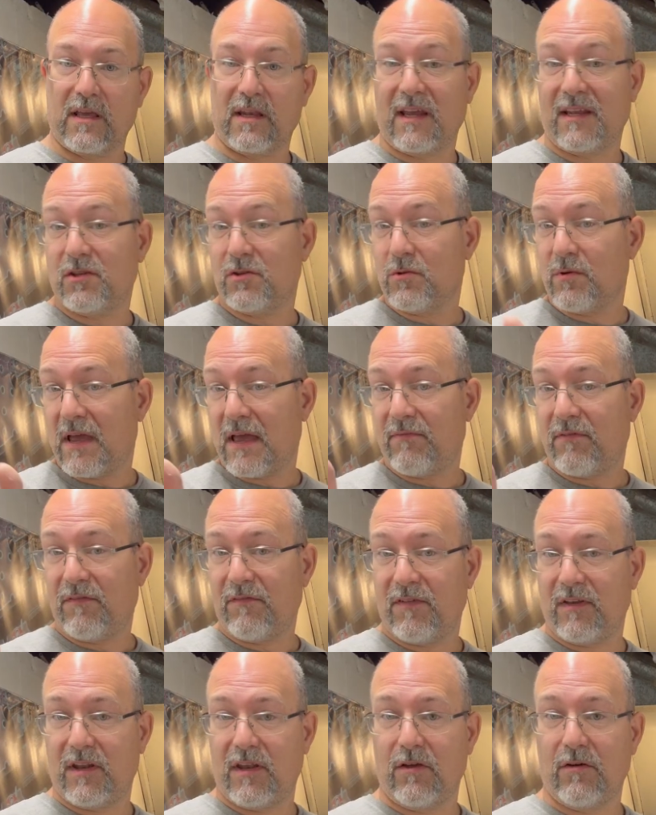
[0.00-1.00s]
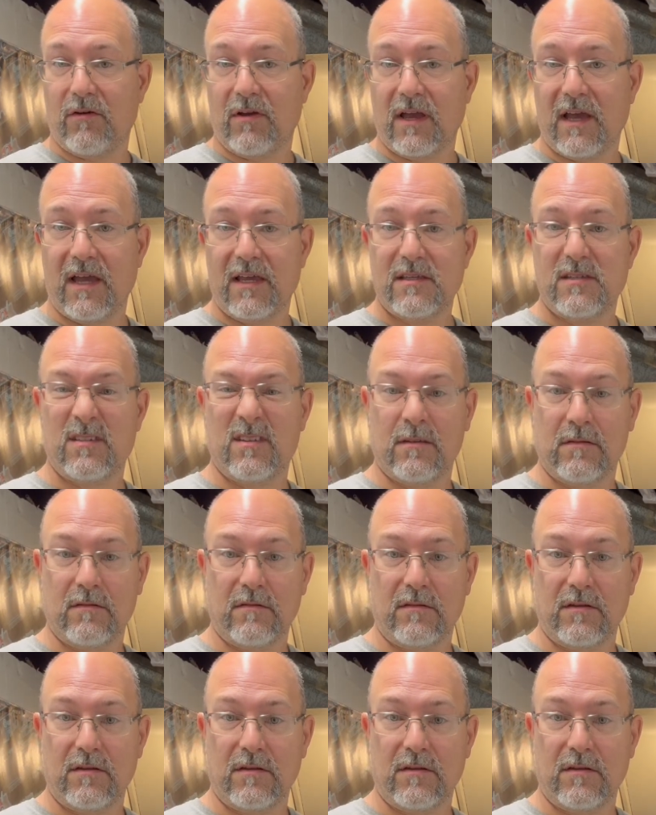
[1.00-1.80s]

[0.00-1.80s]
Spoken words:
and I do have a video, guys.